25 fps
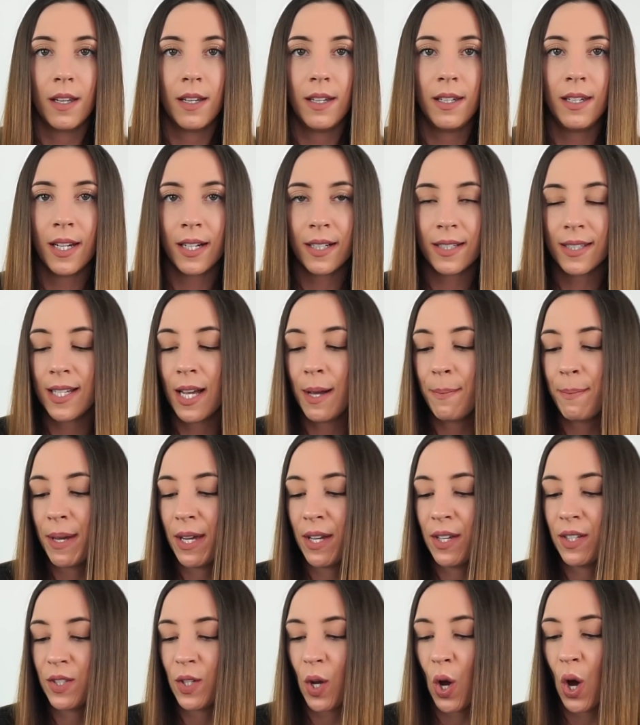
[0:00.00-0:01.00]
Next up
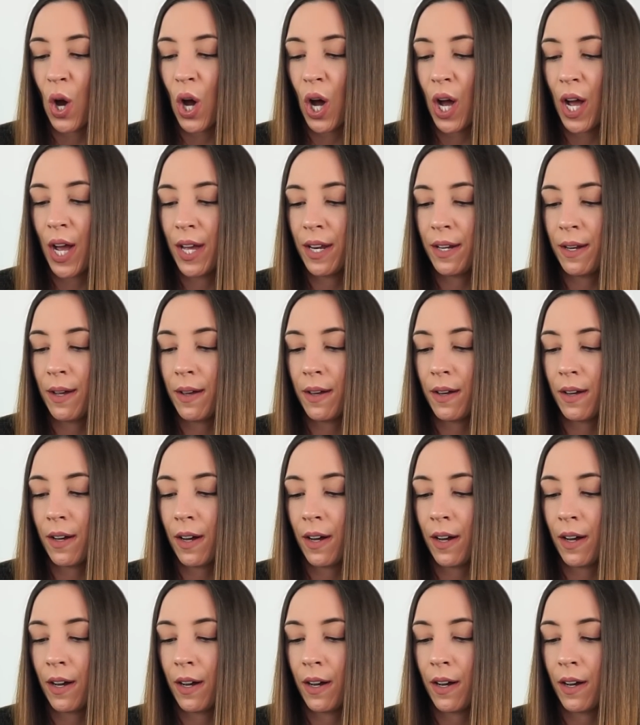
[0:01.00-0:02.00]
is on
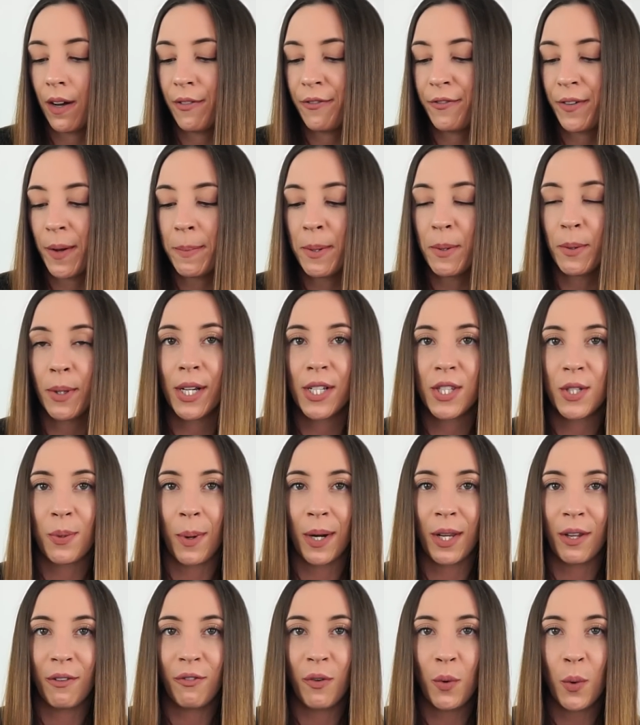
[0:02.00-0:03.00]
February
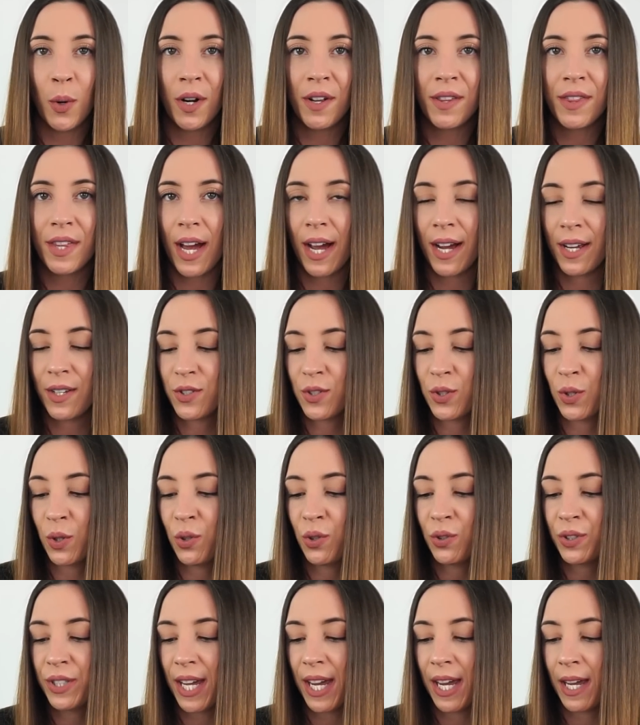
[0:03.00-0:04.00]
24th, I
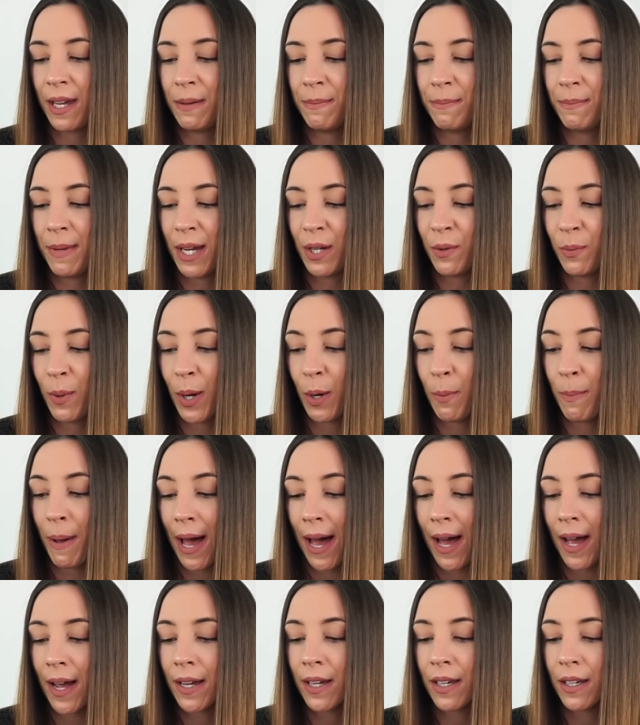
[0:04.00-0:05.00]
sold a Madewell
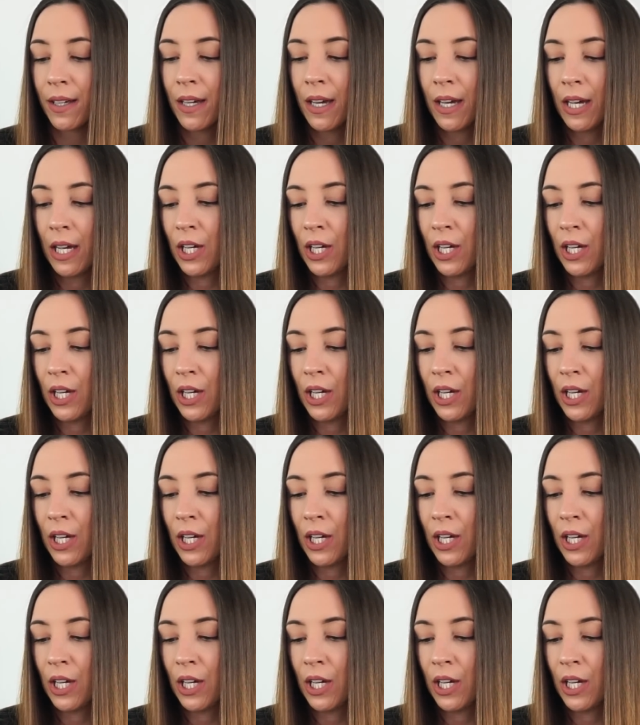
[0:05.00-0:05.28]
bag.